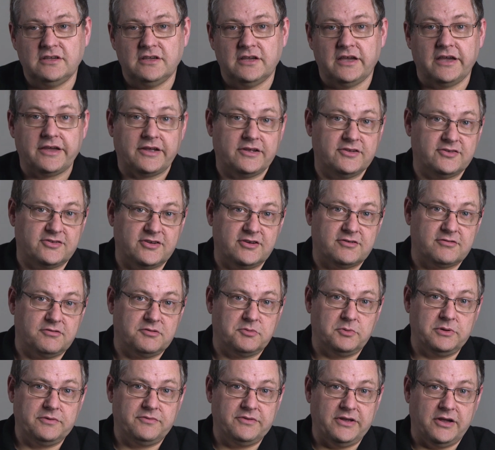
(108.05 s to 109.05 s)
And
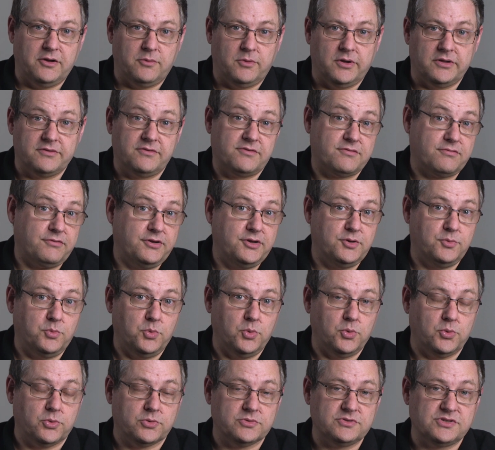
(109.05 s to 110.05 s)
considering we've now won 3
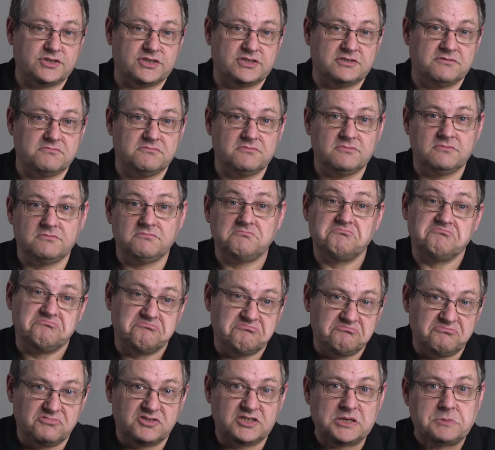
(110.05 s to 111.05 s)
awards,
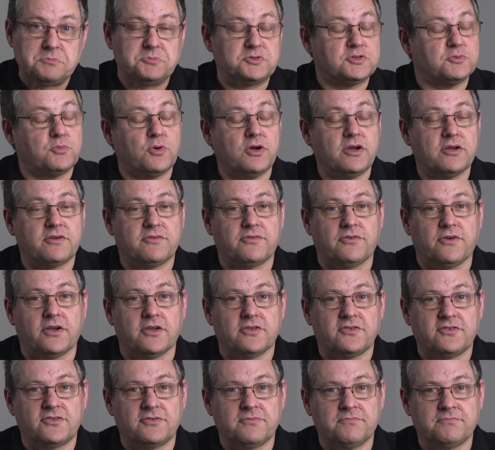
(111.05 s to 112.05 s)
seems to work for
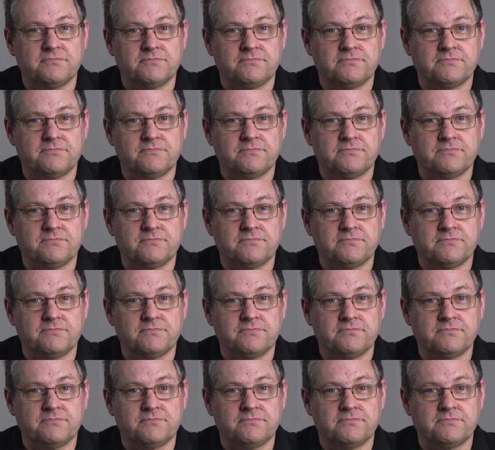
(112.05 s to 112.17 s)
us.